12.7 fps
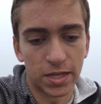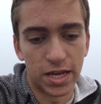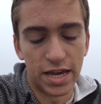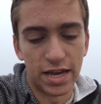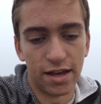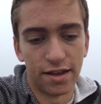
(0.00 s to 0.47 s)

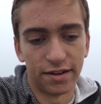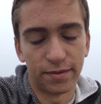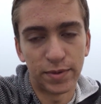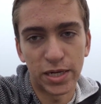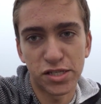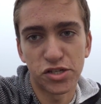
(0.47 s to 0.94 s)
and
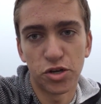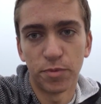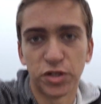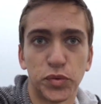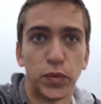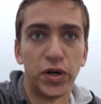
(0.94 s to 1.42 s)
I'm not so
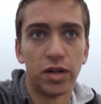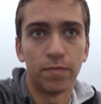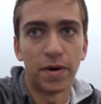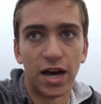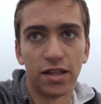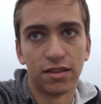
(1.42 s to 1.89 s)
much worried
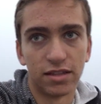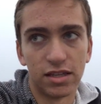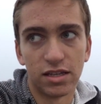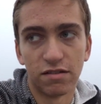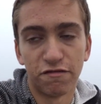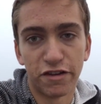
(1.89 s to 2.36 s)
about
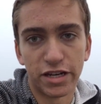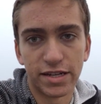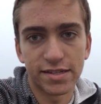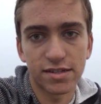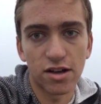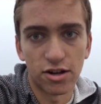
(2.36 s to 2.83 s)
the
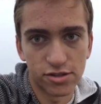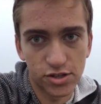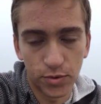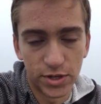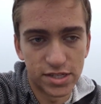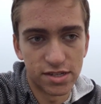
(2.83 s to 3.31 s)
fitness
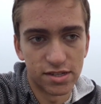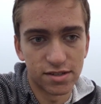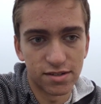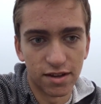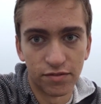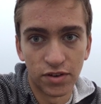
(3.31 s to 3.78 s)

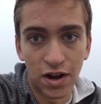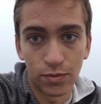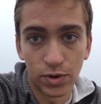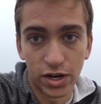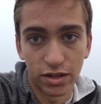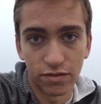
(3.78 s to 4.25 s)
consequences of
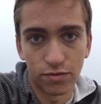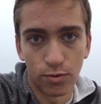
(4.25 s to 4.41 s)
not running